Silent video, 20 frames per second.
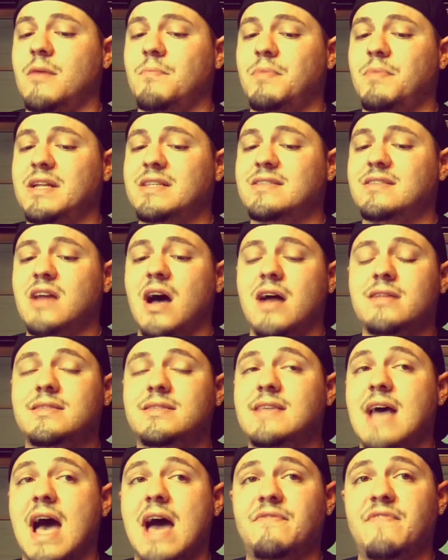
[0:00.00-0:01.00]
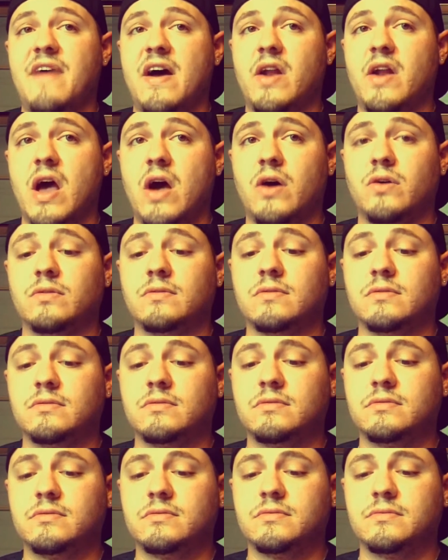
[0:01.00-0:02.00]
But it's not sad, Van Houten.
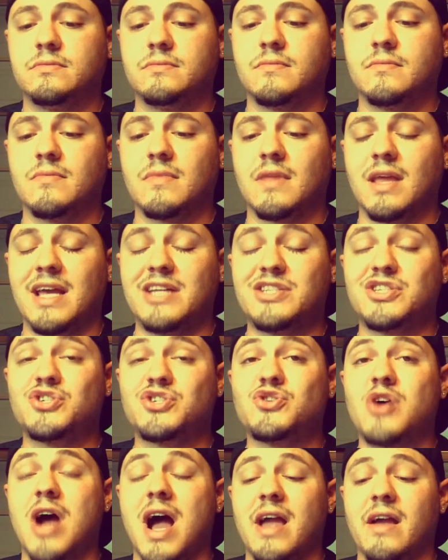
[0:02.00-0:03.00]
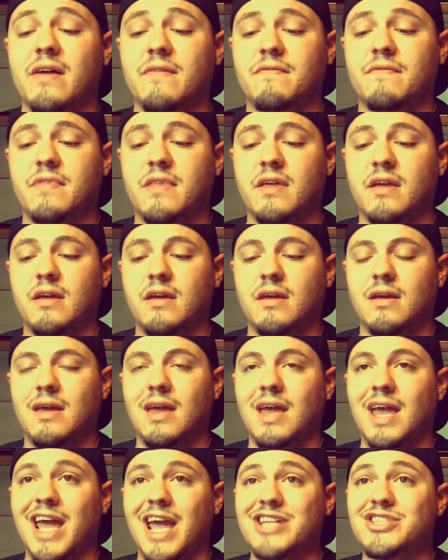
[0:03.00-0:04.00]
It's triumph.
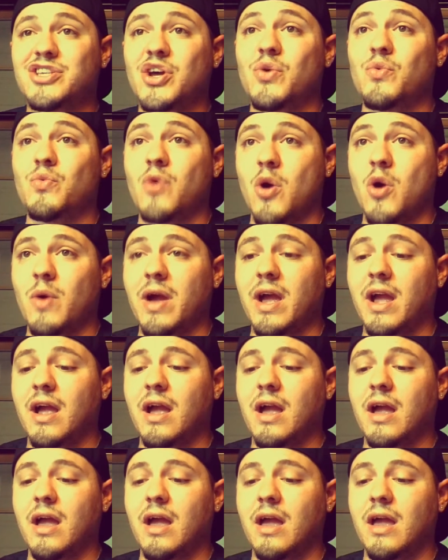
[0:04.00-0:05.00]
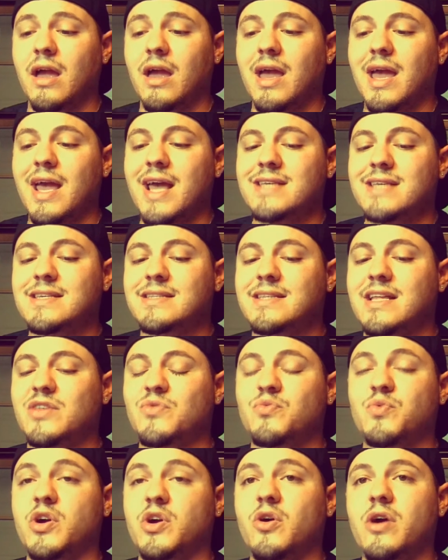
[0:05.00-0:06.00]
It's heroic. Isn't that
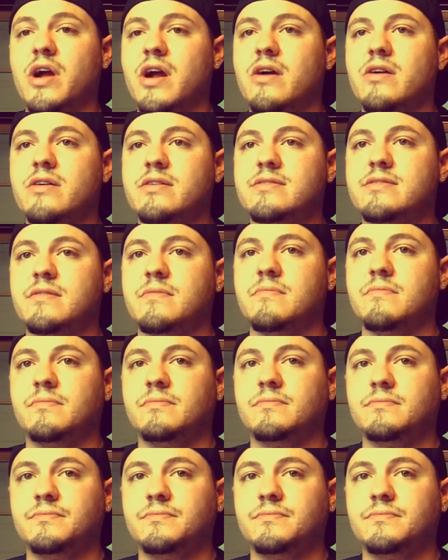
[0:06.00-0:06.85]
the real heroism?